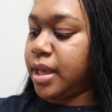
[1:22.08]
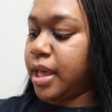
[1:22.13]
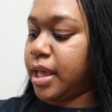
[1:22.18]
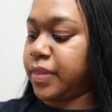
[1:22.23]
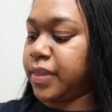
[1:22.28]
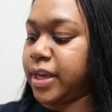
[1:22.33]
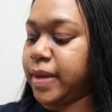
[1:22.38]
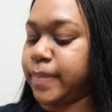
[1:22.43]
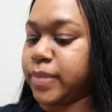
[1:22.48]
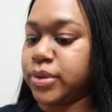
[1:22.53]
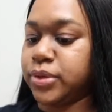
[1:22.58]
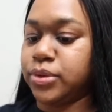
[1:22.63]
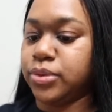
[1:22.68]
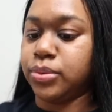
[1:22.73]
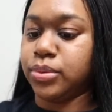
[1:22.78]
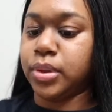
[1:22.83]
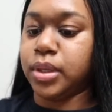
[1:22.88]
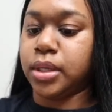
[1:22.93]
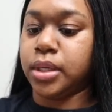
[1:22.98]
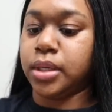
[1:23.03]
I think I'm gonna
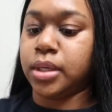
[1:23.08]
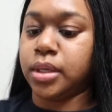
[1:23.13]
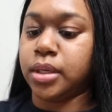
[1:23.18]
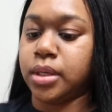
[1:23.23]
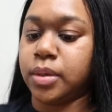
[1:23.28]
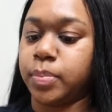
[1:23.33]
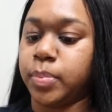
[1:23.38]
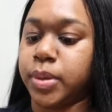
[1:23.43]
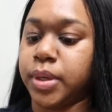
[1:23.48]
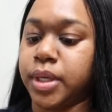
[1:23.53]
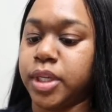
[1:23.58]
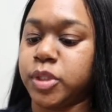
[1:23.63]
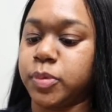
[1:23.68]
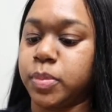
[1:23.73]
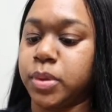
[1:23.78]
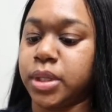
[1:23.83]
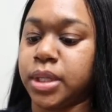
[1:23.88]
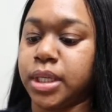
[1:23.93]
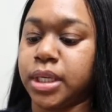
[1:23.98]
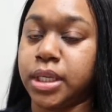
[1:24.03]
do the peach
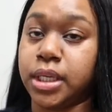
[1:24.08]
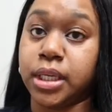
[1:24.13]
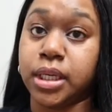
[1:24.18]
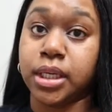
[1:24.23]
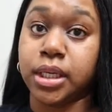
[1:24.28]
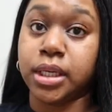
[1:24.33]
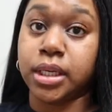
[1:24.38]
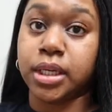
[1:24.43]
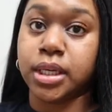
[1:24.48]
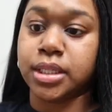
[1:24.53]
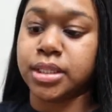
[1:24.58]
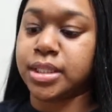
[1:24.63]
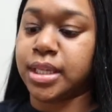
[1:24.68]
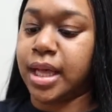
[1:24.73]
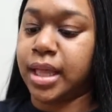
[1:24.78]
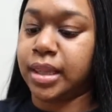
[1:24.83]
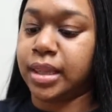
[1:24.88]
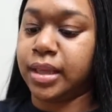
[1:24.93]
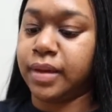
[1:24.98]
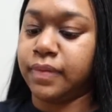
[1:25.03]
bellini because
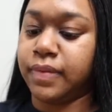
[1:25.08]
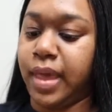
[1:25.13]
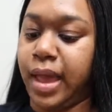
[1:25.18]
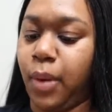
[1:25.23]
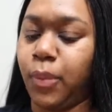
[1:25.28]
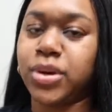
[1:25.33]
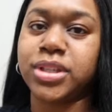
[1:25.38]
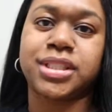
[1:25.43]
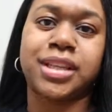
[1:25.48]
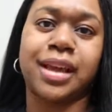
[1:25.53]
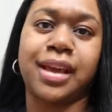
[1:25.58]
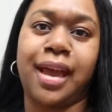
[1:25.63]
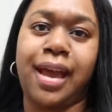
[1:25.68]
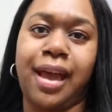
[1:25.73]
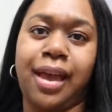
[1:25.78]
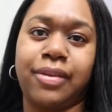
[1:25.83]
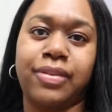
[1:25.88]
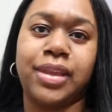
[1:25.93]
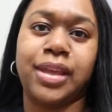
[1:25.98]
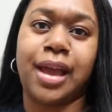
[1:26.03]
I love that. I wish they
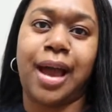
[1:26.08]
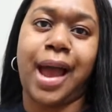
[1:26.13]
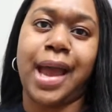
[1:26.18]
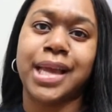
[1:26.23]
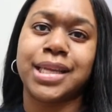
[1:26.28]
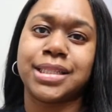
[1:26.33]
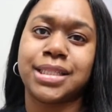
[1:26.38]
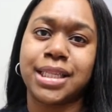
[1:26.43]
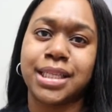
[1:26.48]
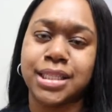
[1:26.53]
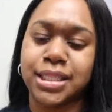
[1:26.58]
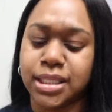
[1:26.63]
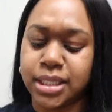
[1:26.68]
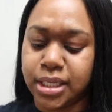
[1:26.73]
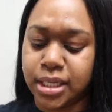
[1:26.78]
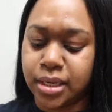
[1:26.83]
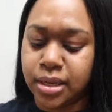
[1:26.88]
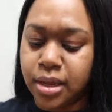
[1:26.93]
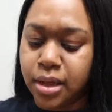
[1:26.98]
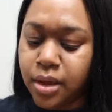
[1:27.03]
had the high
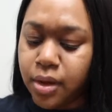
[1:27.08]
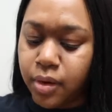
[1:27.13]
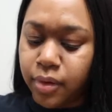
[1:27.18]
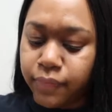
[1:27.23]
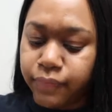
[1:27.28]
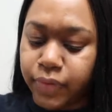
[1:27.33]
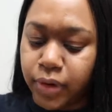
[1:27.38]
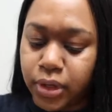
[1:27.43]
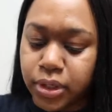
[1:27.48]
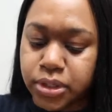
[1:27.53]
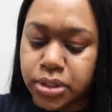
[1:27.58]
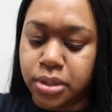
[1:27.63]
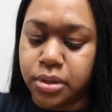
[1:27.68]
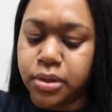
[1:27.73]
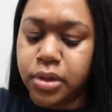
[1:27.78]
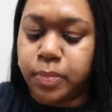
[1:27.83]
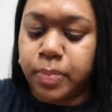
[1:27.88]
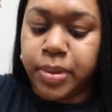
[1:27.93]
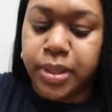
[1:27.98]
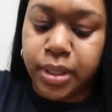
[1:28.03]
intensity version
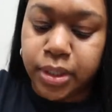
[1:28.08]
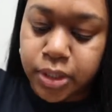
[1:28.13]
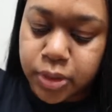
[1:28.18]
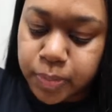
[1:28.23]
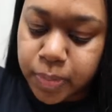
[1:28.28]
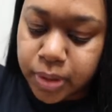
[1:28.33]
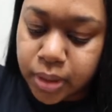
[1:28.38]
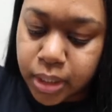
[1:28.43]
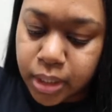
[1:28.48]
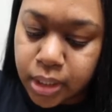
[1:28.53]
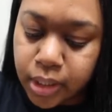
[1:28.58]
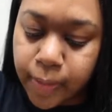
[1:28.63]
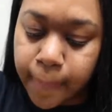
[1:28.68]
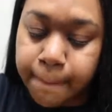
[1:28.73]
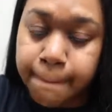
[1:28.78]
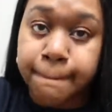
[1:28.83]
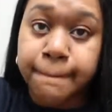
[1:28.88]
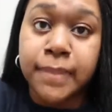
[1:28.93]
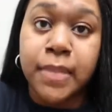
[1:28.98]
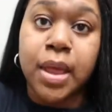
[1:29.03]
of the peach bellini.